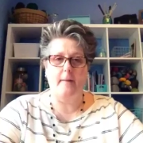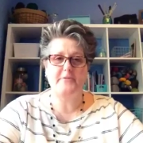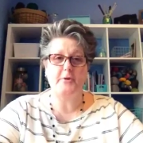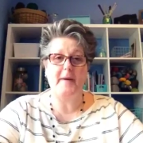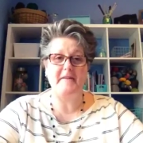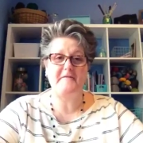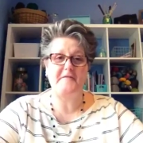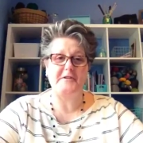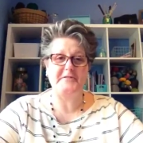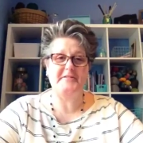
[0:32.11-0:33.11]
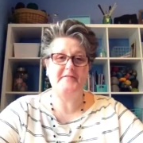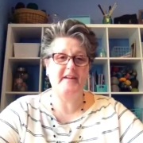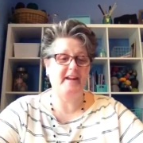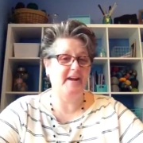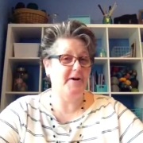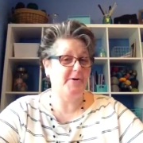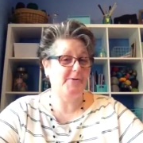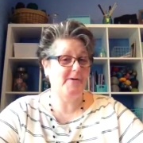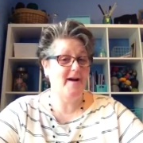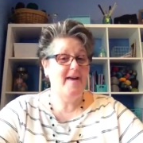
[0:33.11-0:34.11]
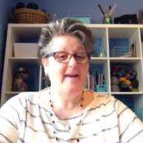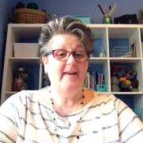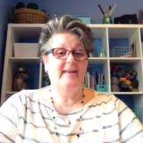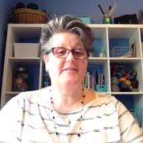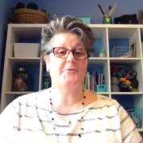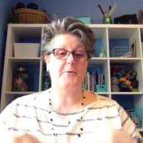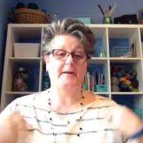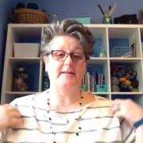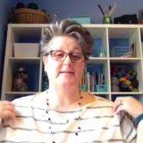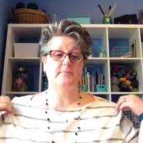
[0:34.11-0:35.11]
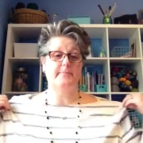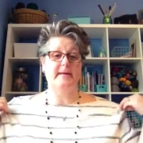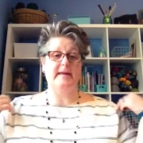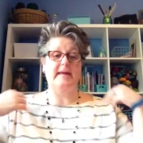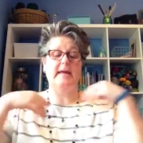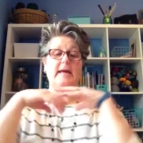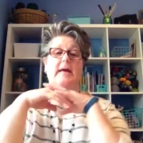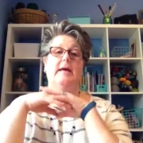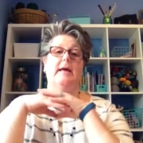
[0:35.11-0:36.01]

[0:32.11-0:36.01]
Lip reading: So my first video is going to be